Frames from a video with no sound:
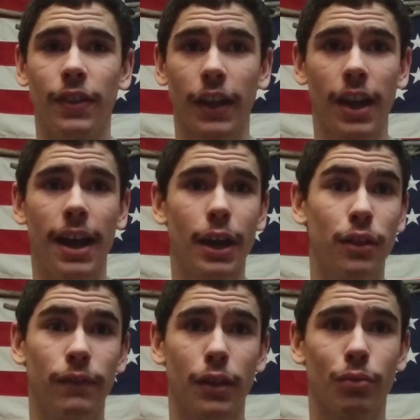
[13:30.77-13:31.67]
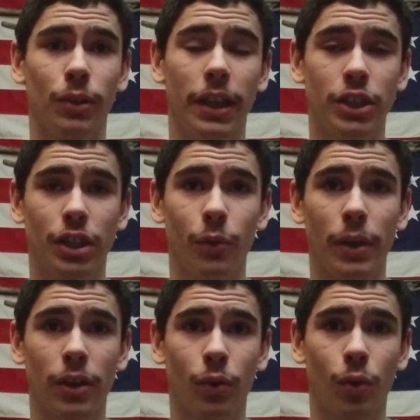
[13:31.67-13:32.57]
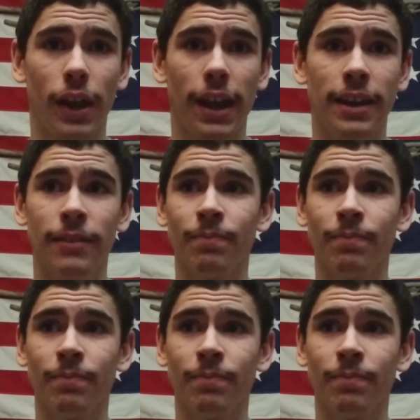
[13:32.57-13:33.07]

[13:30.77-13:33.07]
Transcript: gods of this religion that we could create.